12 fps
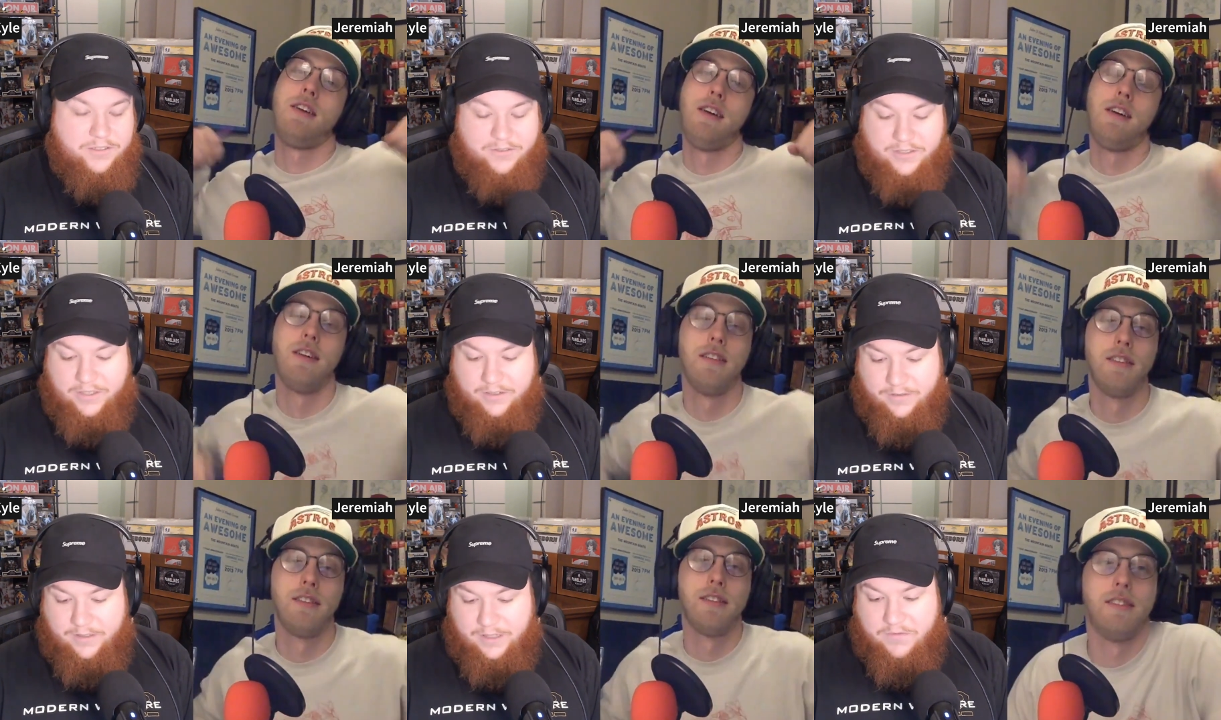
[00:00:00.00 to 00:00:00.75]
Speaker 1: please do
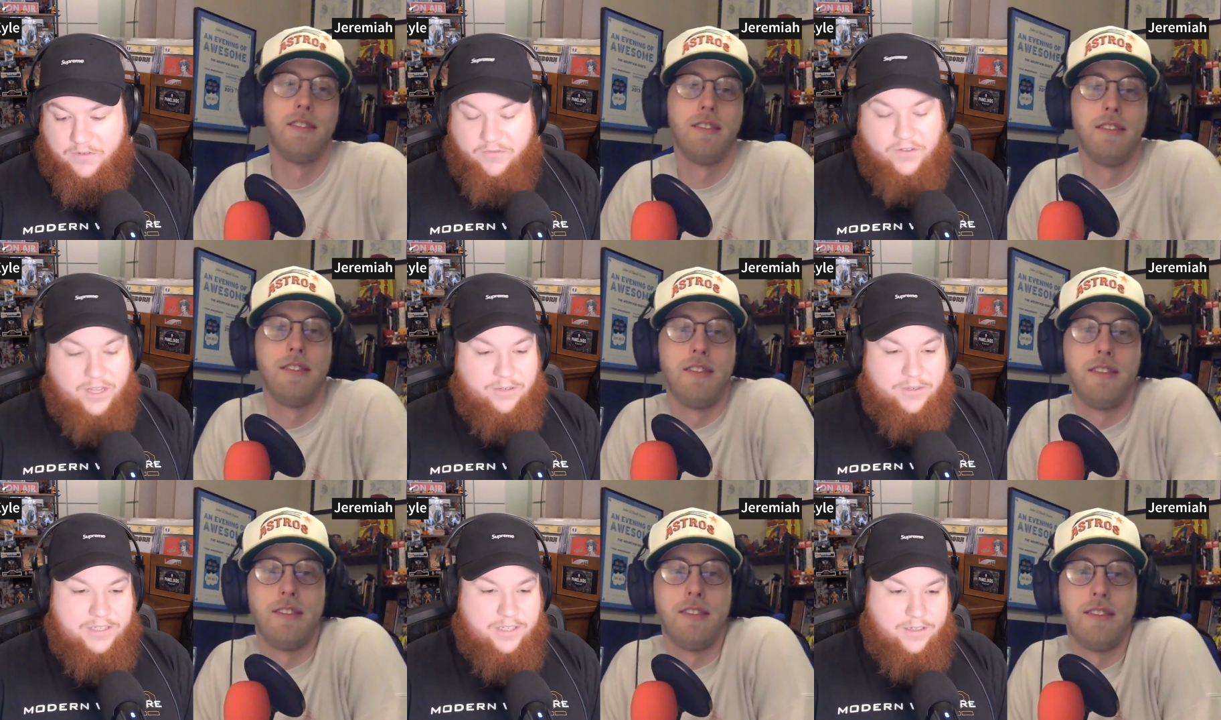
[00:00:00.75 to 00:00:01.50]
so. If you
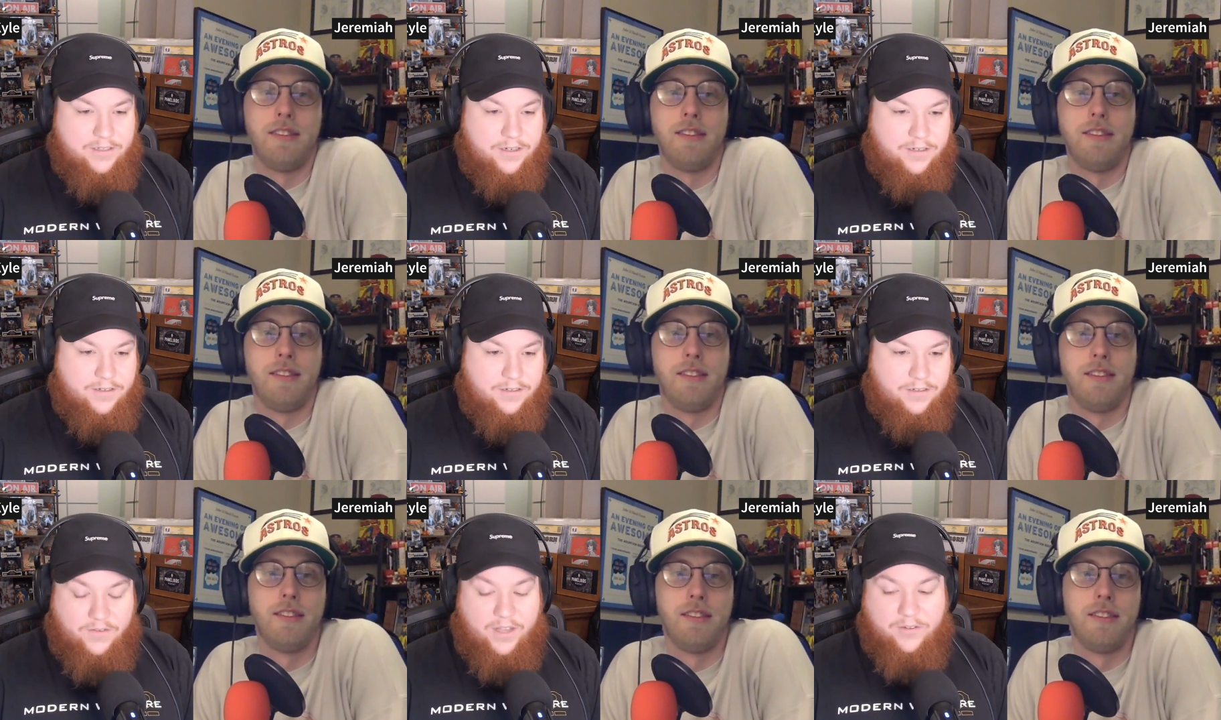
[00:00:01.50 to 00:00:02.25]
follow on TikTok,
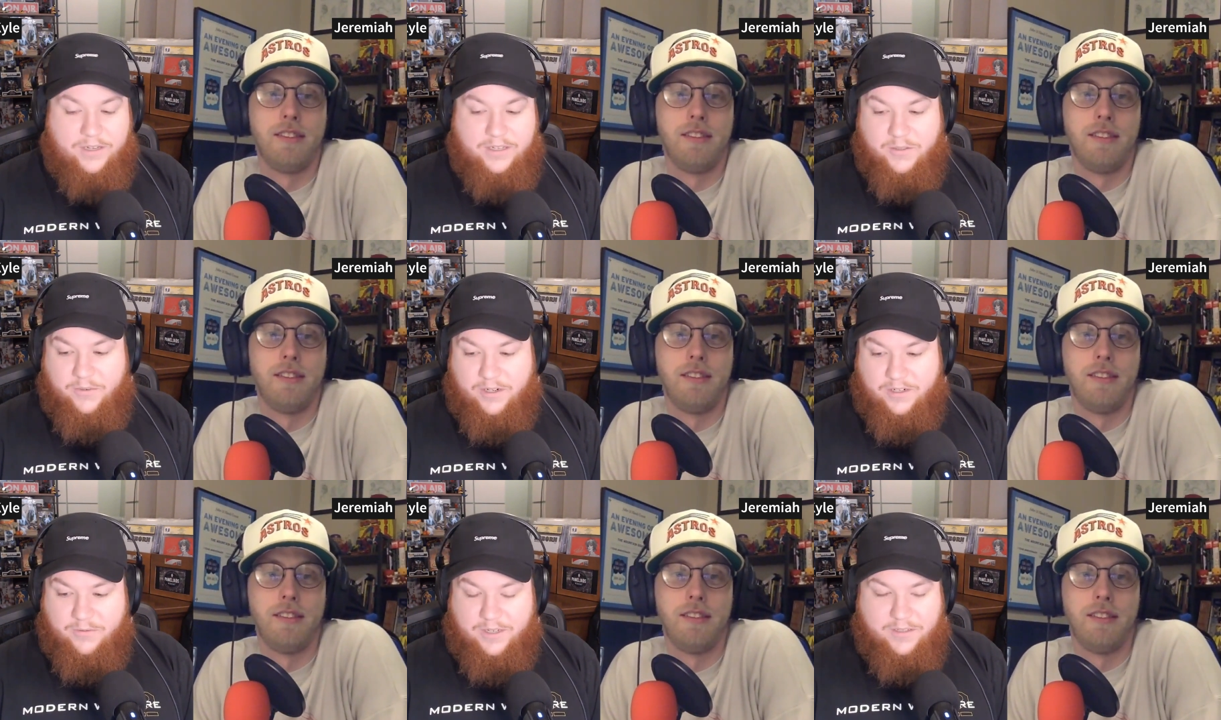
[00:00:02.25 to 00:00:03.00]
follow
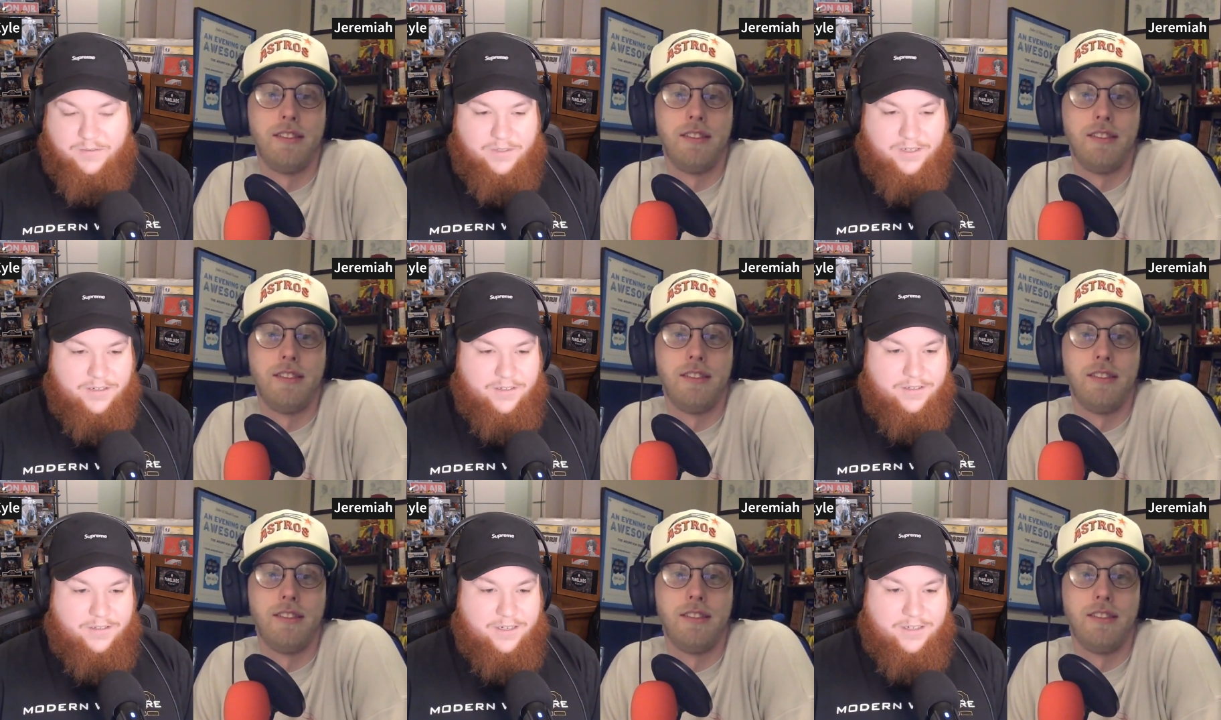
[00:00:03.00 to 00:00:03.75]
elsewhere as well
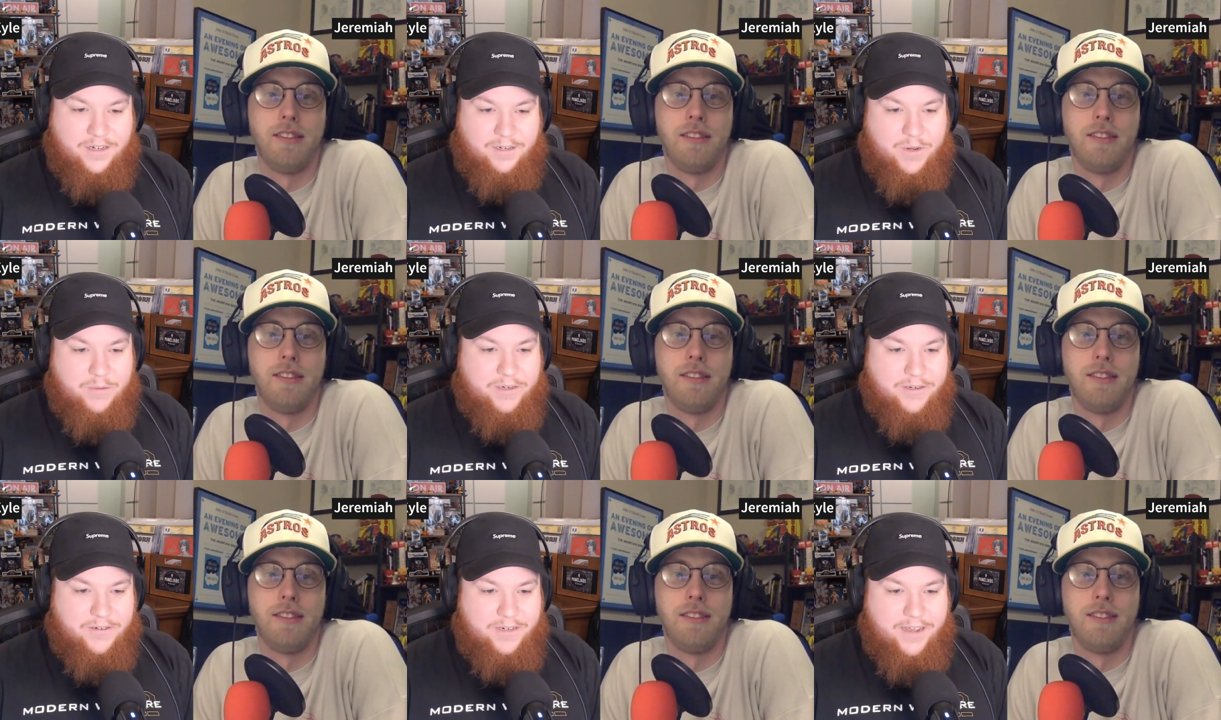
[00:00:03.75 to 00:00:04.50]
because TikTok might
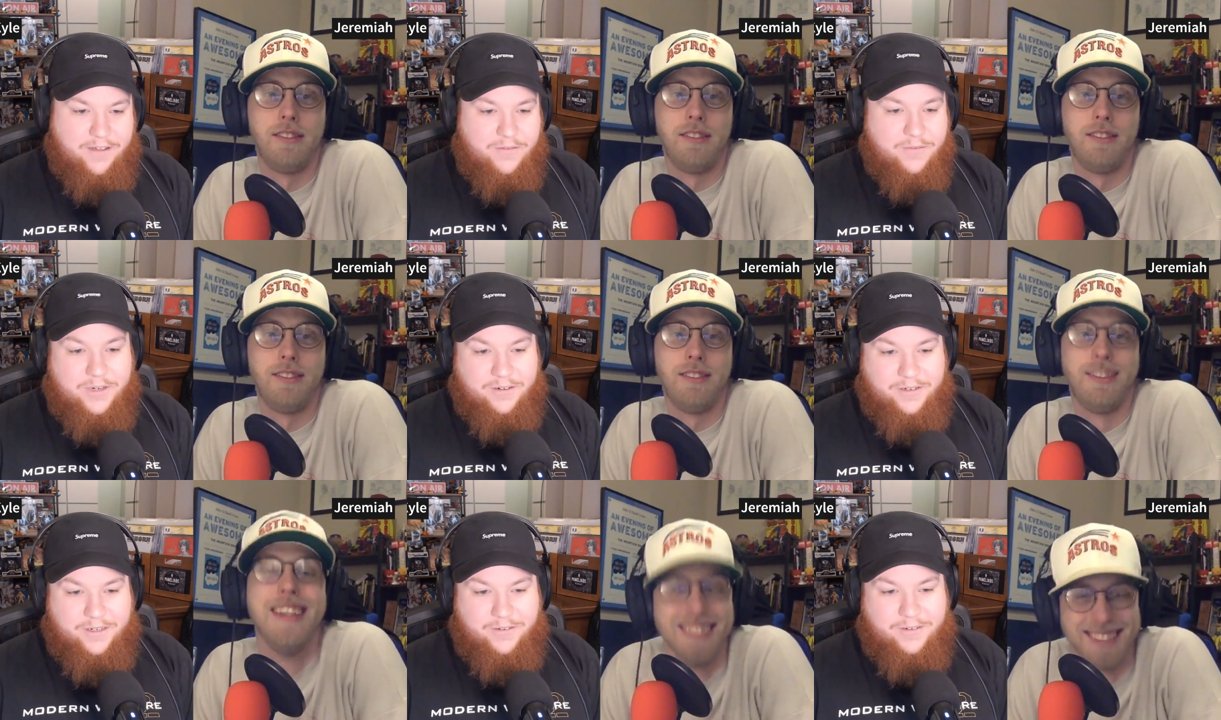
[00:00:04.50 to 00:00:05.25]
be going down. We
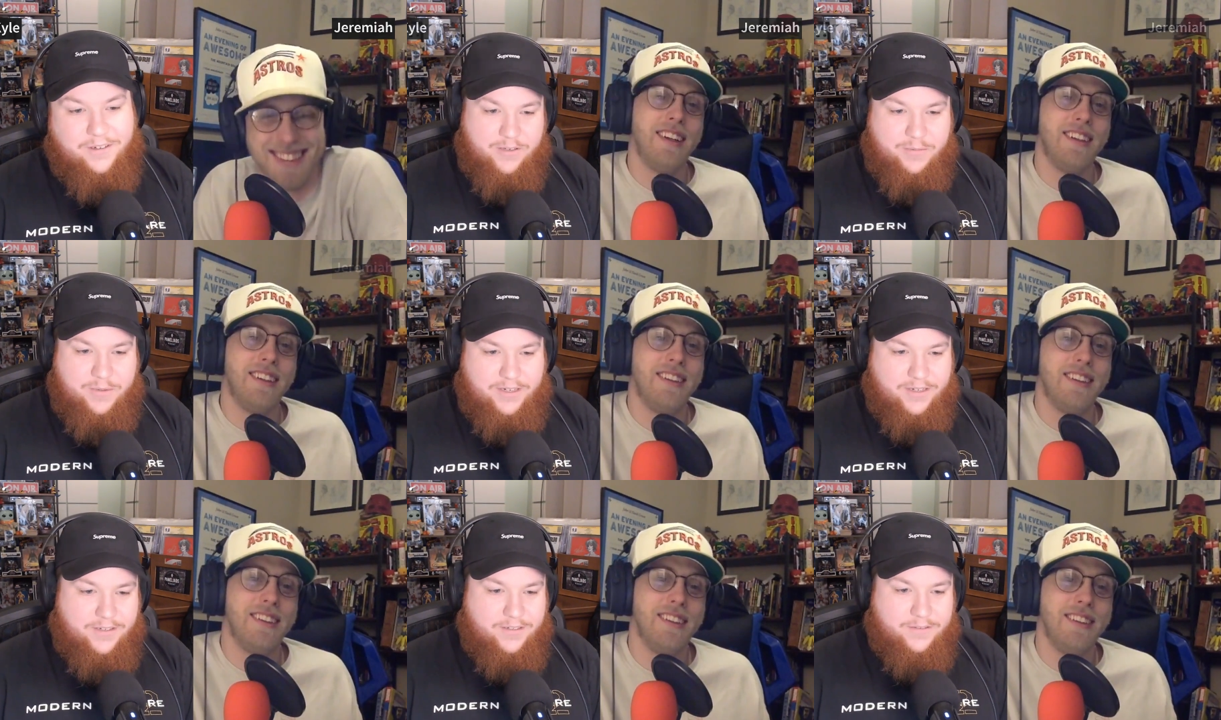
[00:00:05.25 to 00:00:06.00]
don't know. Paneloids
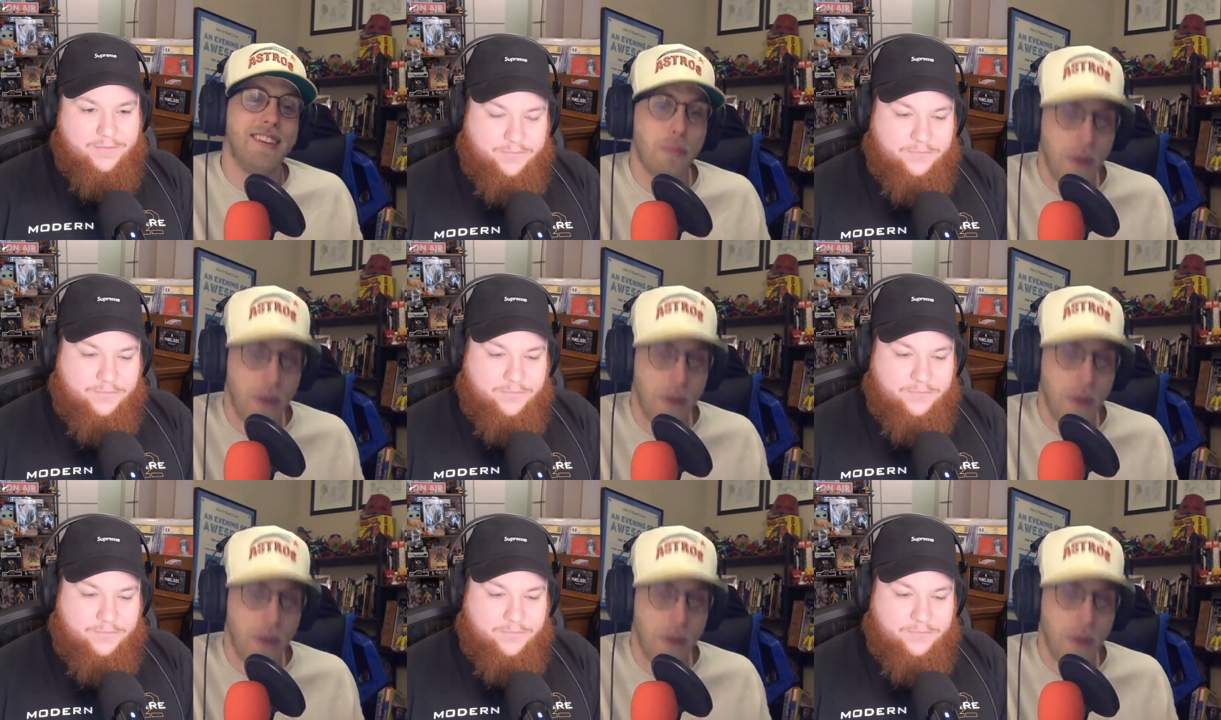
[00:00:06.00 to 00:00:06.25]
Podcast.